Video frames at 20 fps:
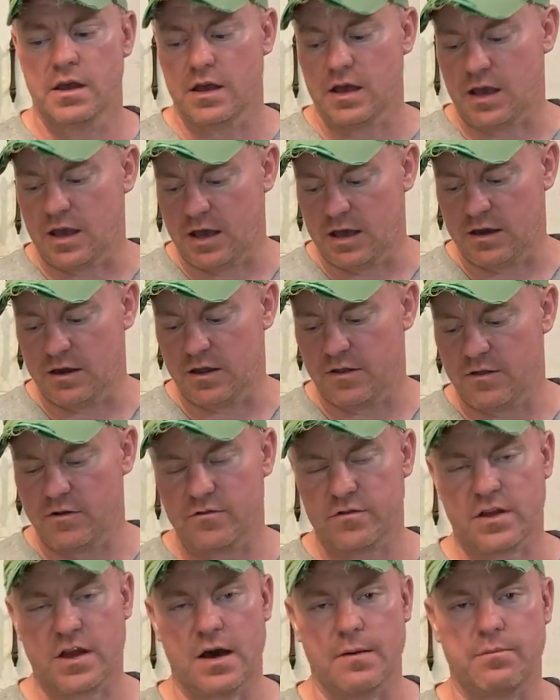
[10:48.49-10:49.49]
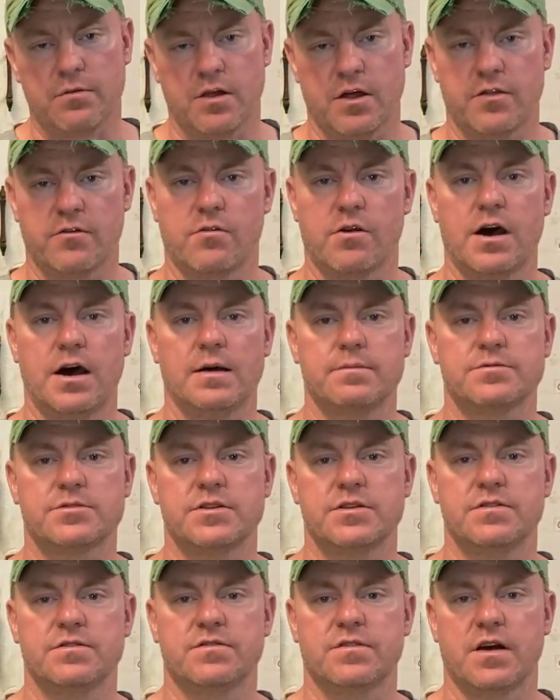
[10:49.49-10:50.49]
And there's a couple other
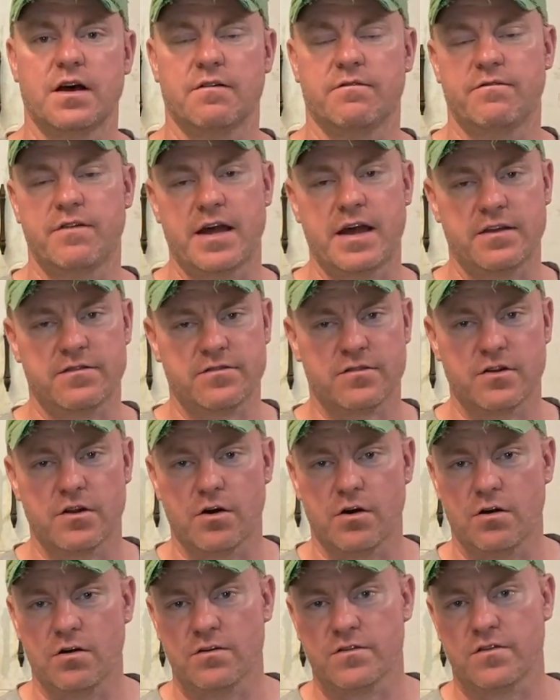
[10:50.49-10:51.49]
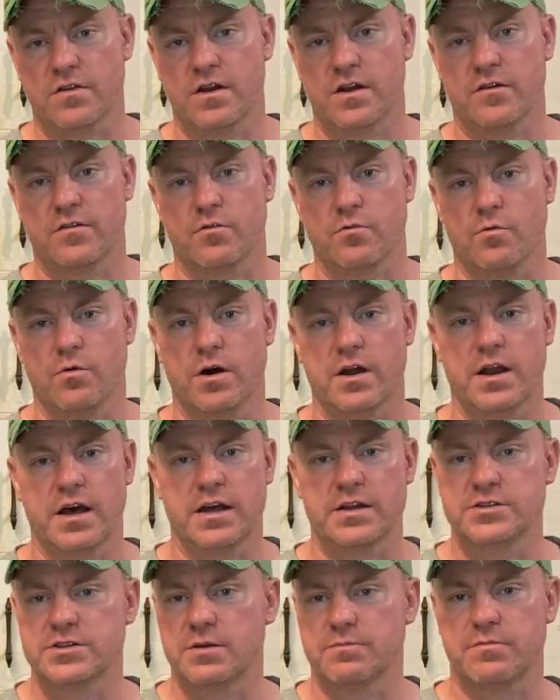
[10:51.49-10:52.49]
options. Fastenal is another one.
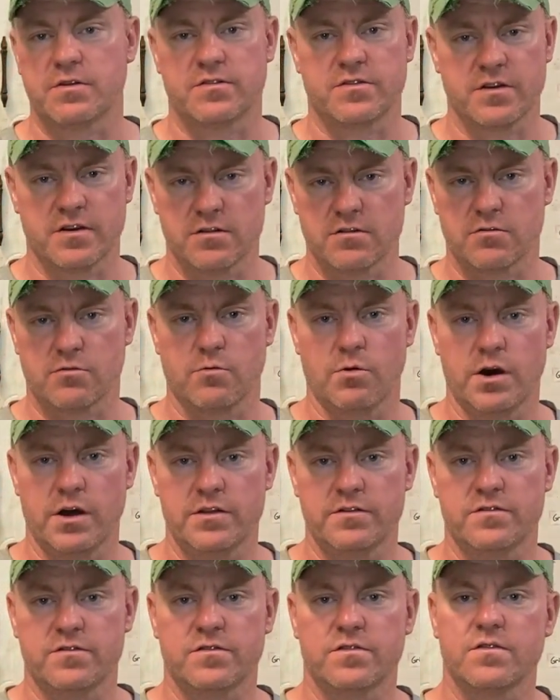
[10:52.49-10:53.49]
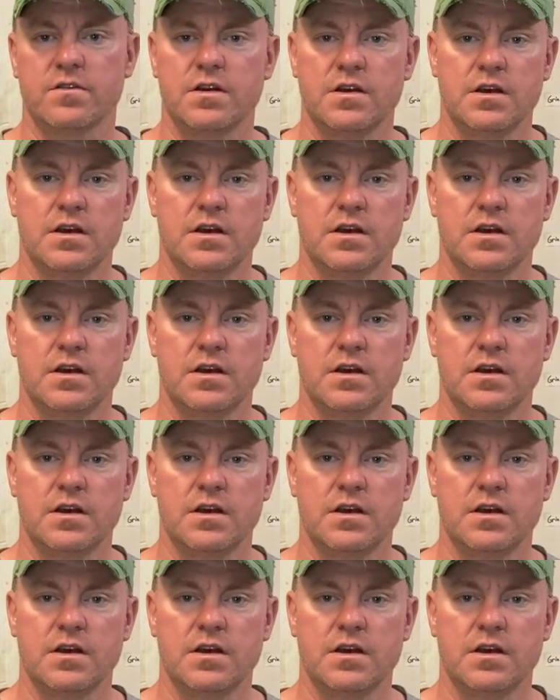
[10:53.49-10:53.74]
I shipped a tiller once